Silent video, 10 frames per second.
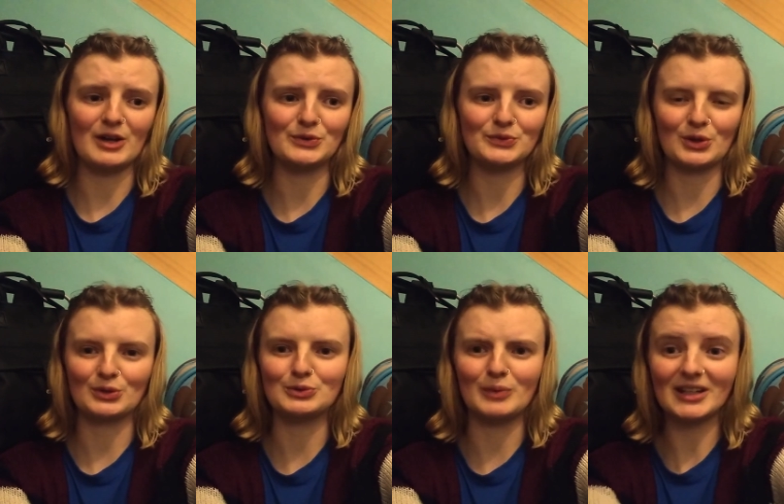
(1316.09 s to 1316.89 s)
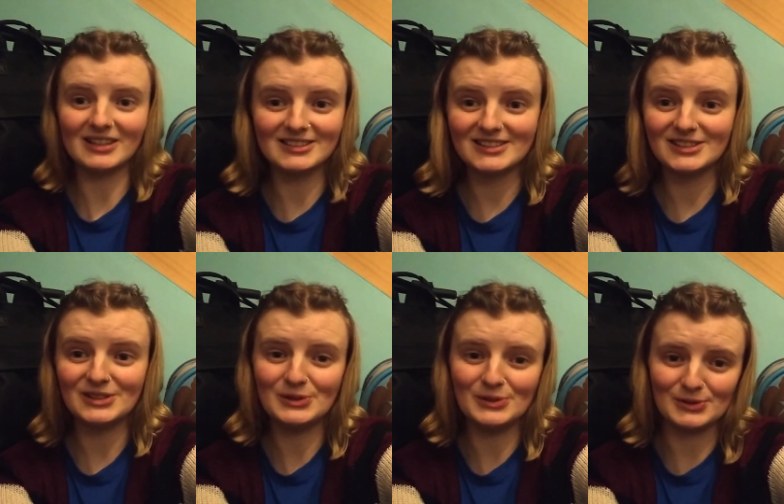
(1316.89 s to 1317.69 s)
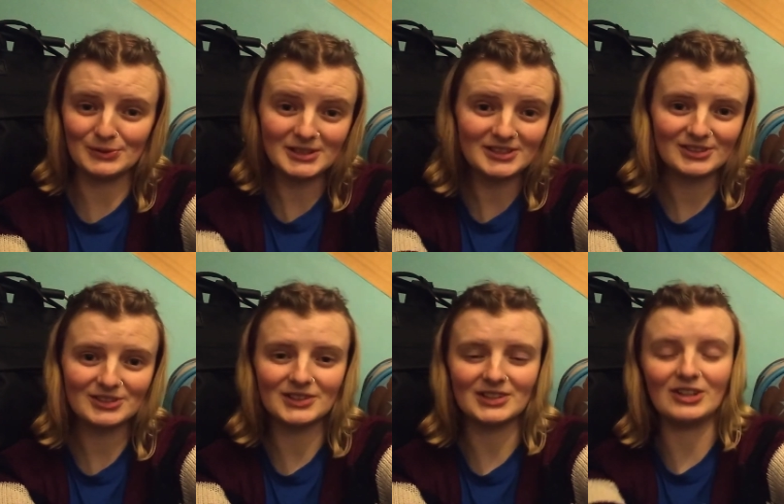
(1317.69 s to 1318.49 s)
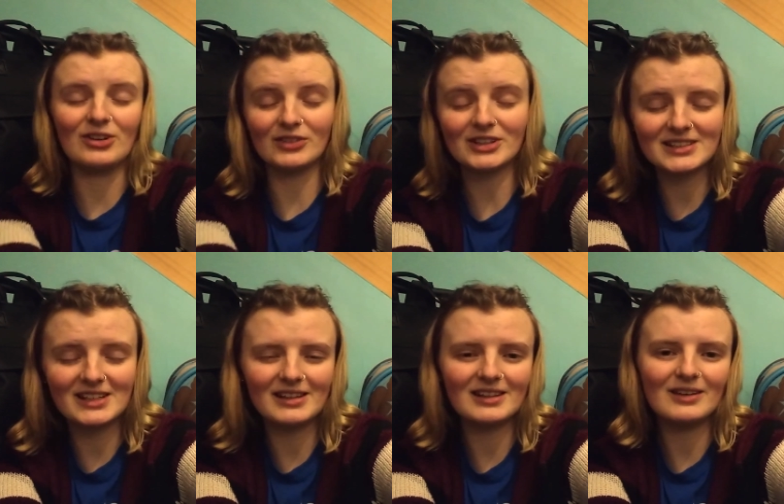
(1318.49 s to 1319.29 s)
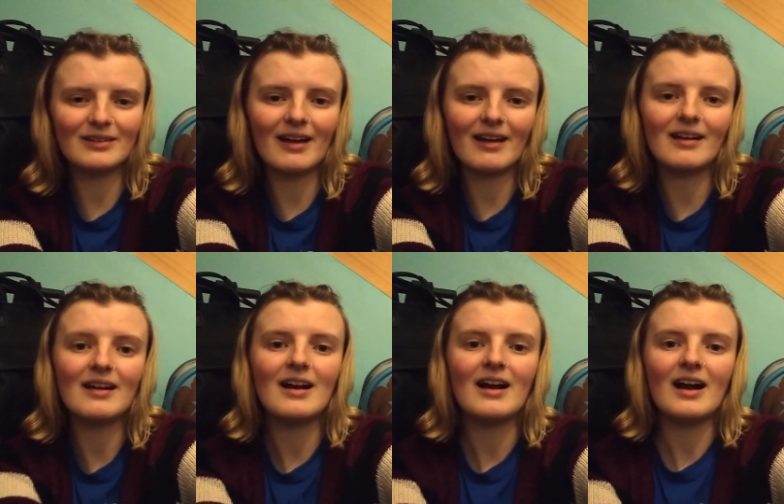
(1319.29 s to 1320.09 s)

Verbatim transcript: I've talked to my cousin who's a researcher at a university in the U K.